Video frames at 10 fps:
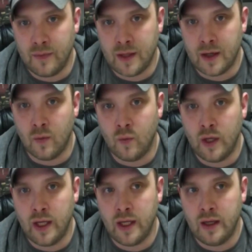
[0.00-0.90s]

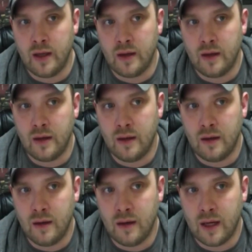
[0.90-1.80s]
We
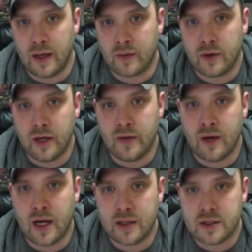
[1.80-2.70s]
at Creative
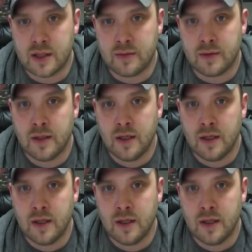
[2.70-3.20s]
Rocket Ship,